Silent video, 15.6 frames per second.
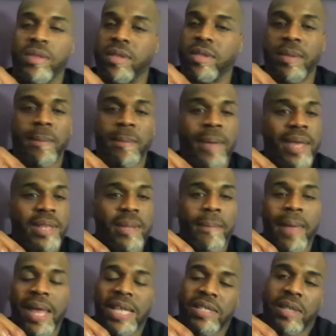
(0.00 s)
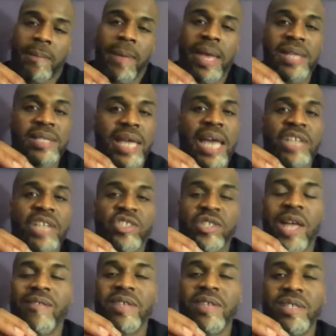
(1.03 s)
the man's Asian,
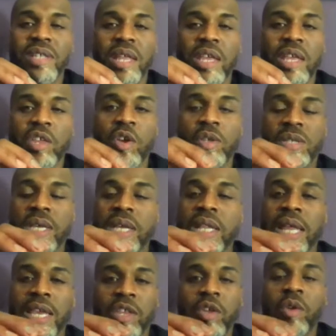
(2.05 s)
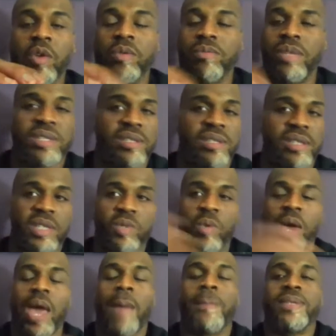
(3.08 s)
obviously. Like, you know what I'm saying? Like, this is
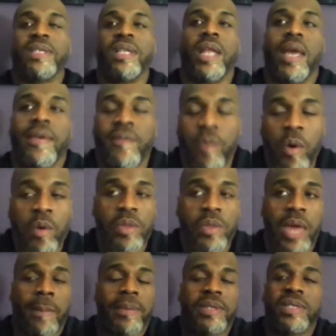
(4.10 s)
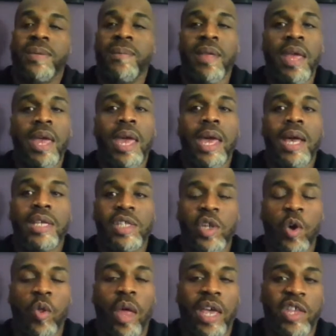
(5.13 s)
what happens in life. Growth happens.
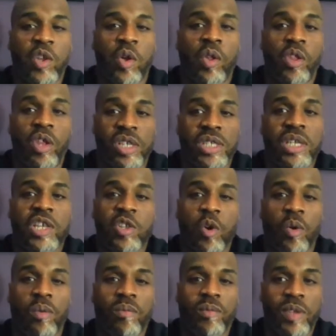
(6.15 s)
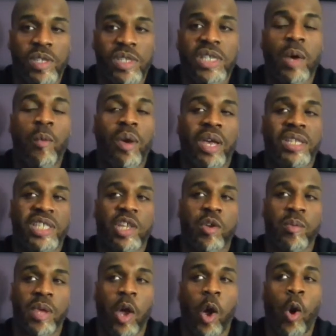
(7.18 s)
So, like, looks, somewhat
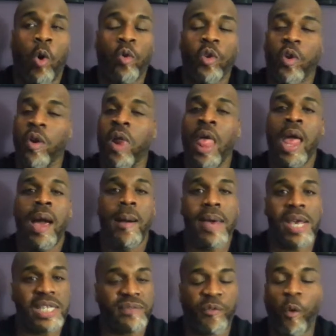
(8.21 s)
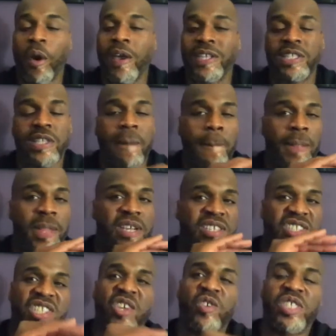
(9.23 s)
considerably older. His voice
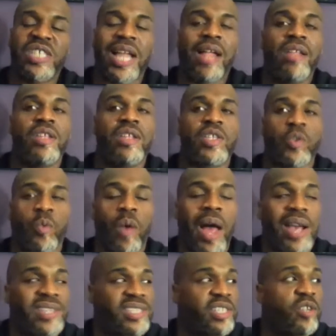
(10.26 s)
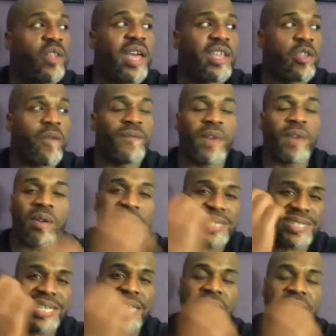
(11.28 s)
still solid as rock, still like, very
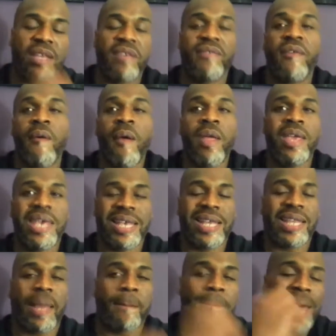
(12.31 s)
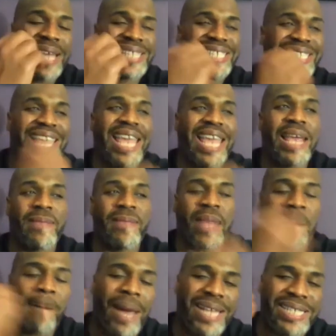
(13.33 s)
distinctive. He got that Mike
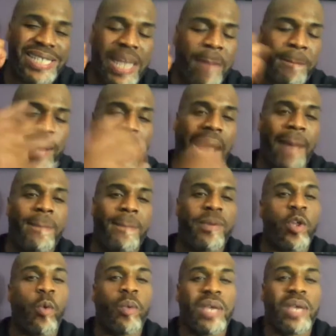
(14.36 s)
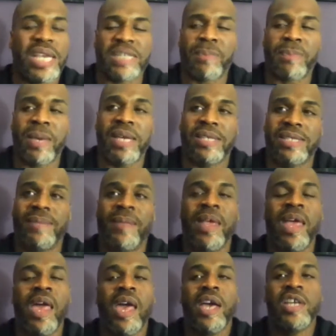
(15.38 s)
Tenay pop, when he speaks.
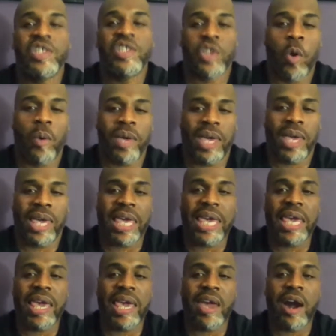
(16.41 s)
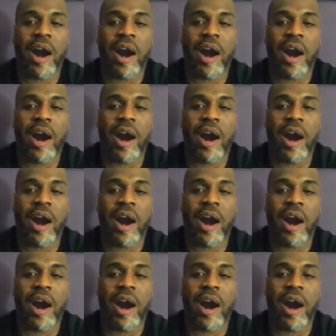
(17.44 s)
So he